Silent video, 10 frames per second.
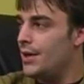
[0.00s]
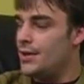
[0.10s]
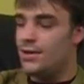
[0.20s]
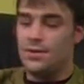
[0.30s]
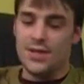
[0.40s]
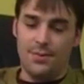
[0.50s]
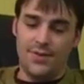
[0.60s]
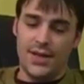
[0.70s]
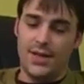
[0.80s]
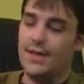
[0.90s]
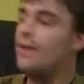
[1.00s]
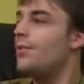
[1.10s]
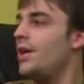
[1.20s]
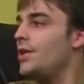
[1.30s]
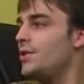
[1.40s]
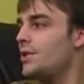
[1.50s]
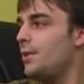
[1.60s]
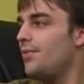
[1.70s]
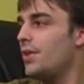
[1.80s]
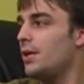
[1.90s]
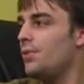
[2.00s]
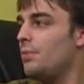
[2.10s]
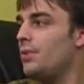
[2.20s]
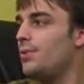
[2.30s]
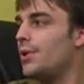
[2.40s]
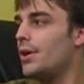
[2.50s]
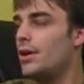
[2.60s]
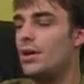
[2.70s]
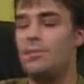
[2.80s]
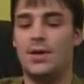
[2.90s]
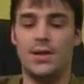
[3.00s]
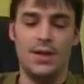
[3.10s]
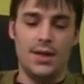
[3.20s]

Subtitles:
So something in that range is something I will be working on. But